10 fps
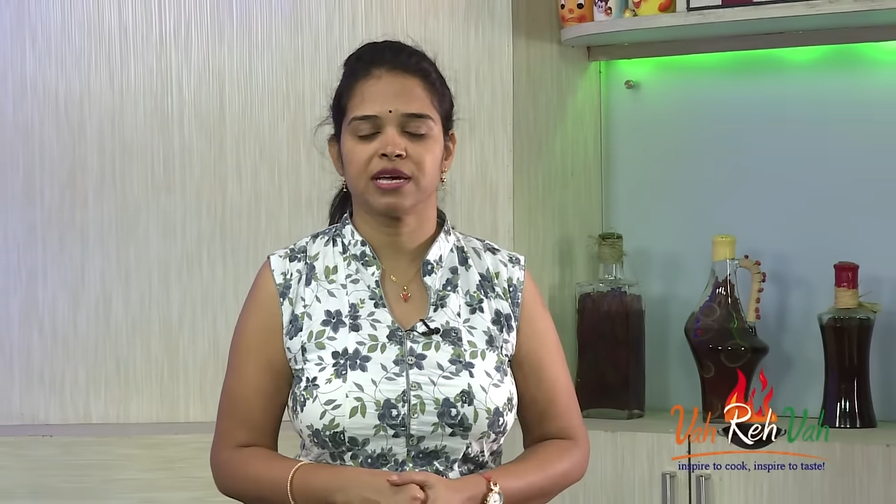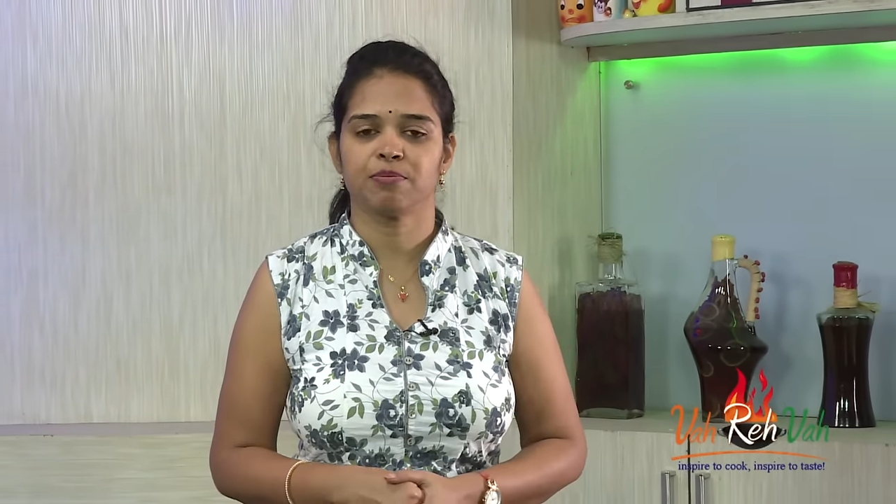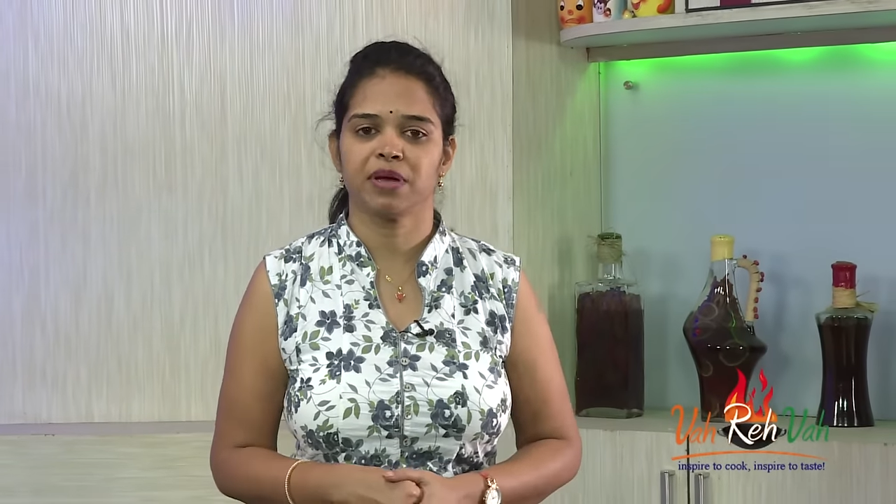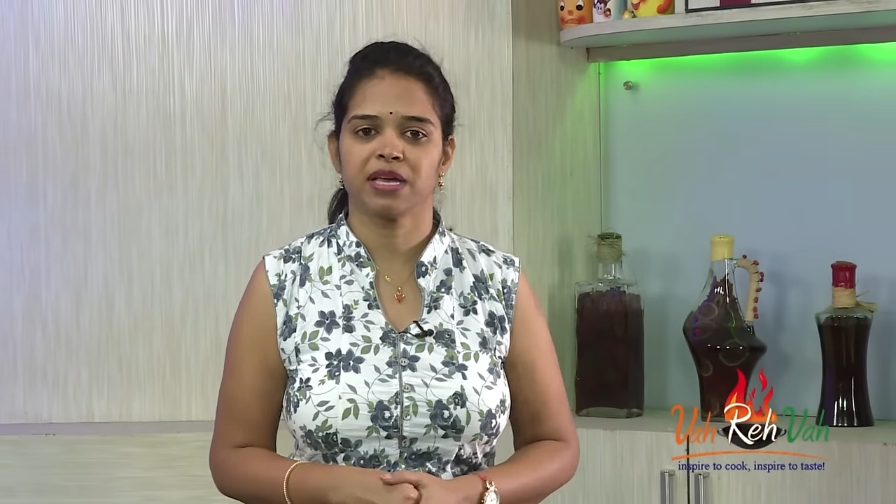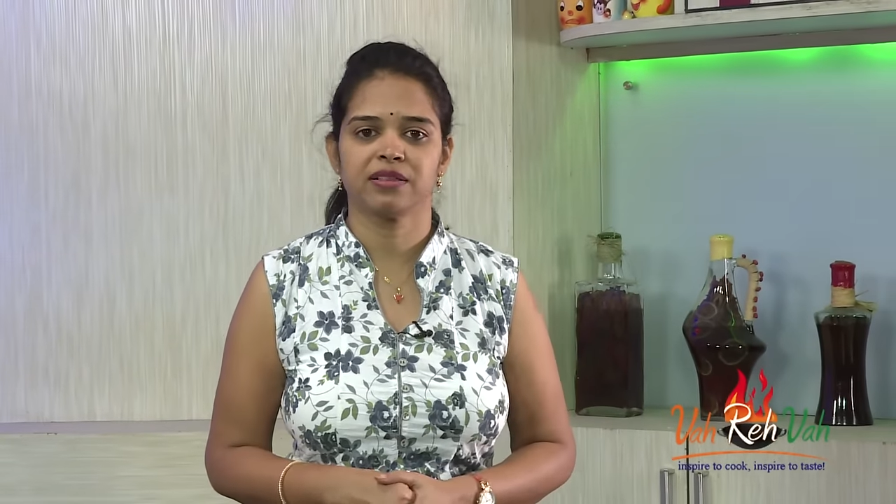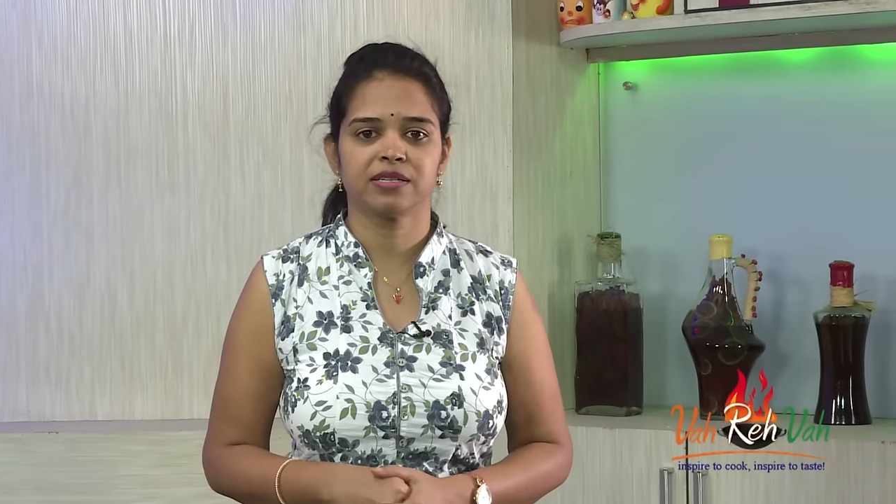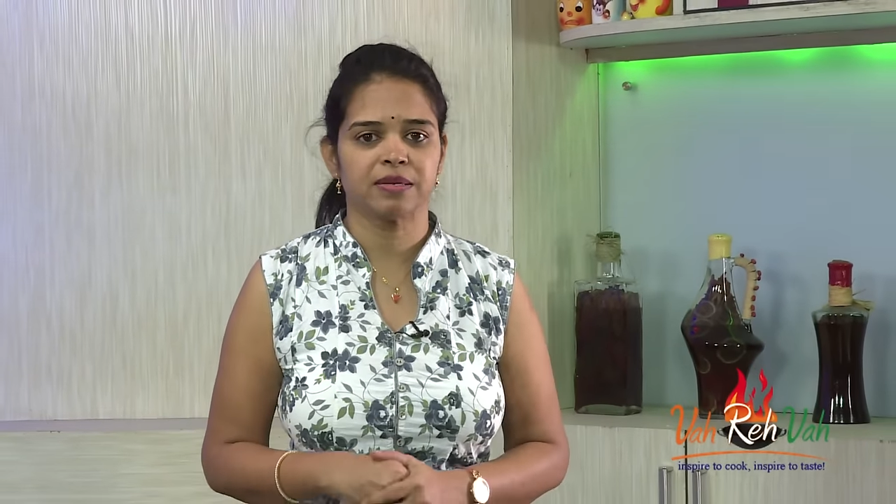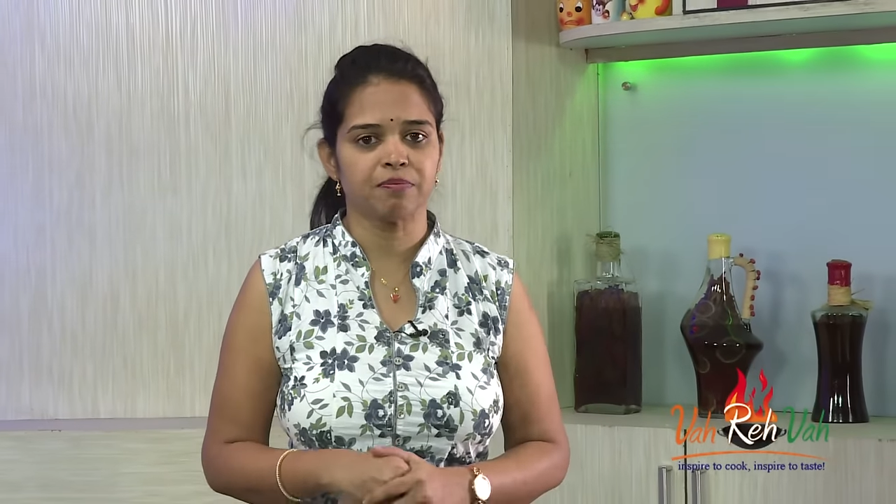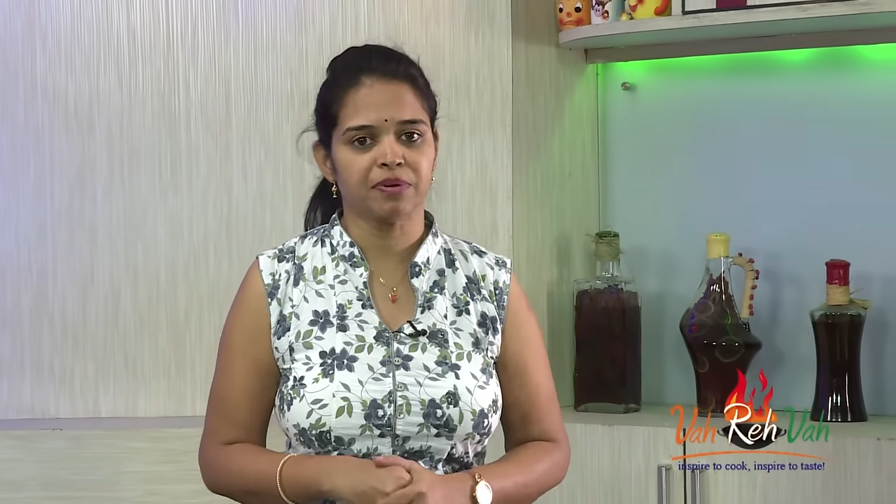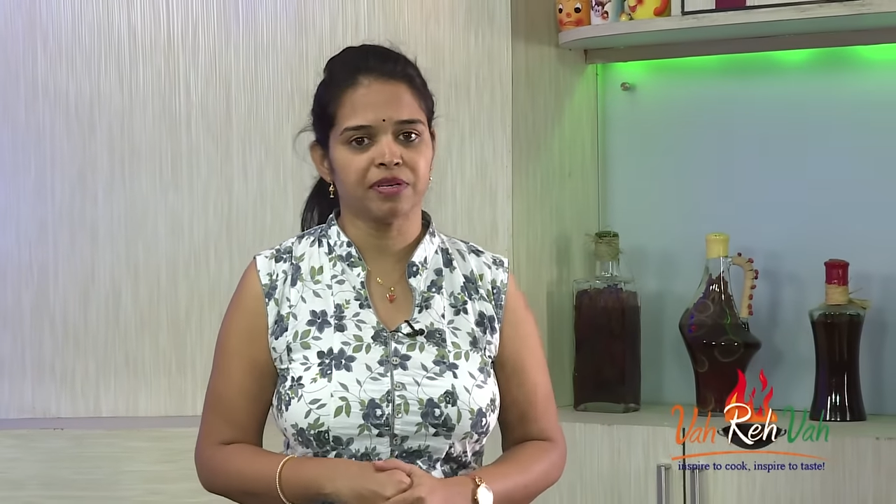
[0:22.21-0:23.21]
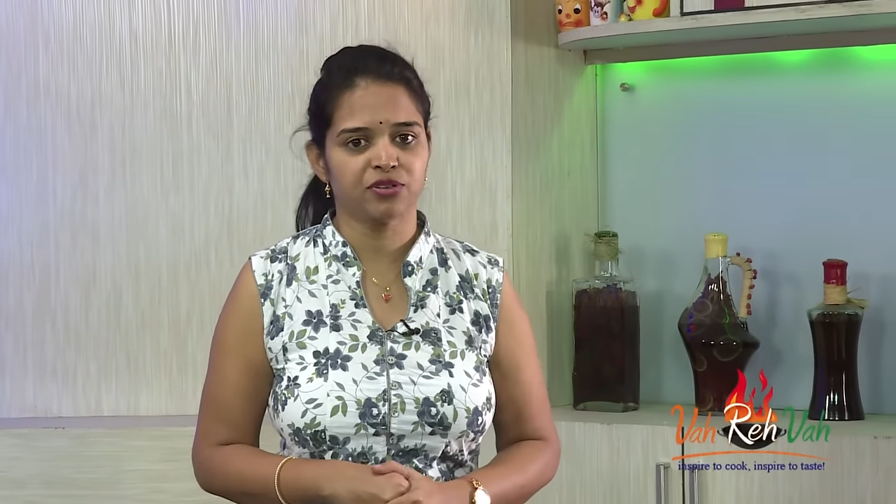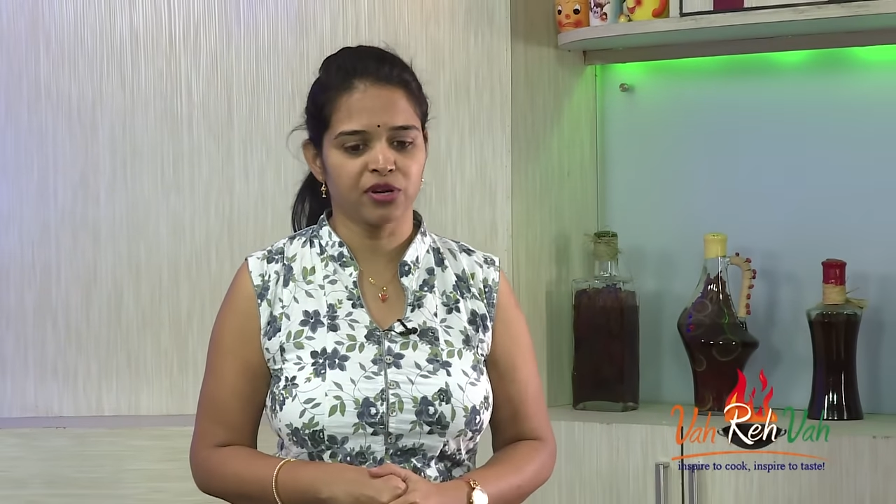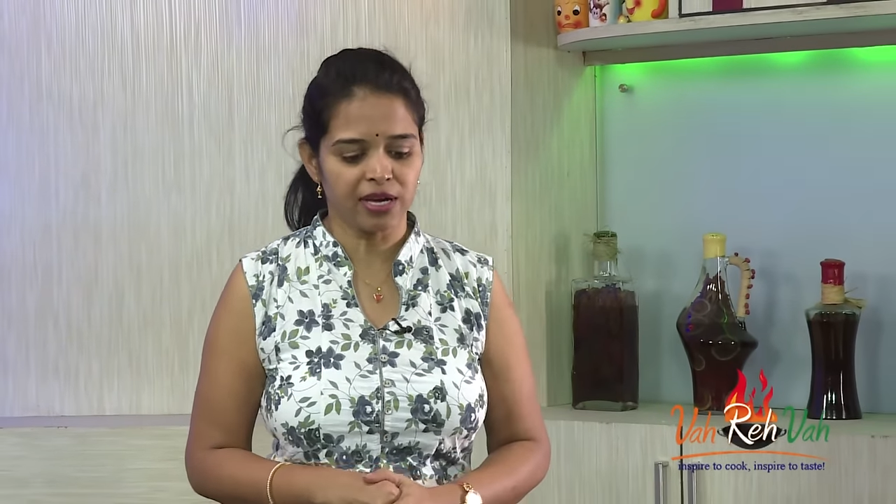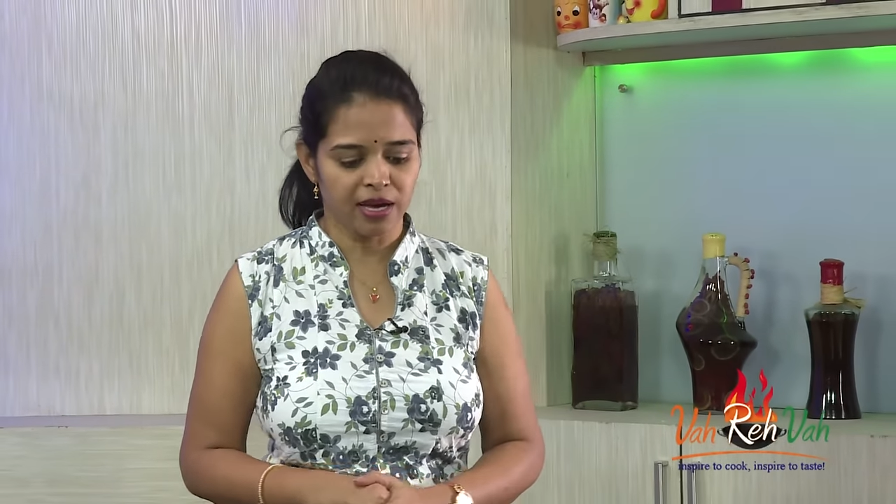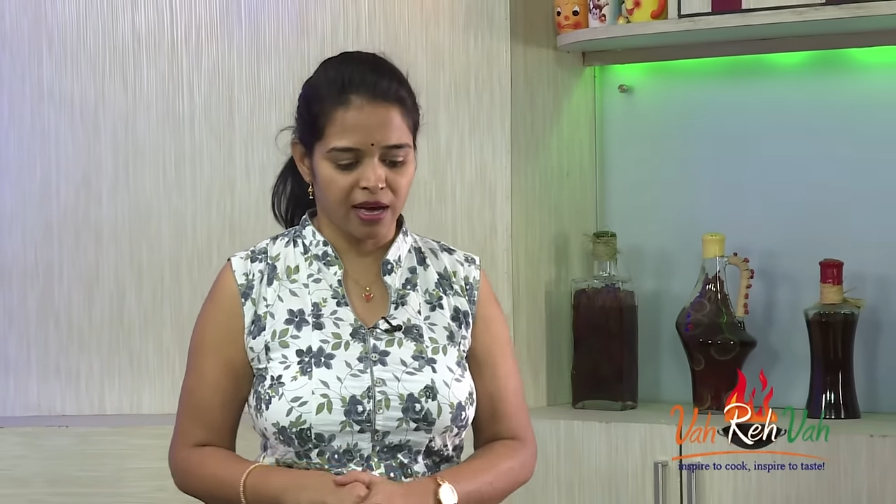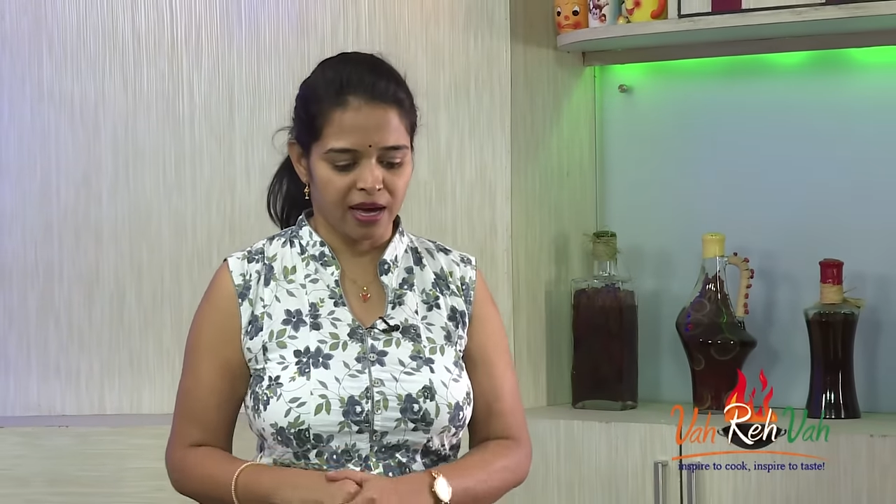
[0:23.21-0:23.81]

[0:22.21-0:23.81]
and make this simple drink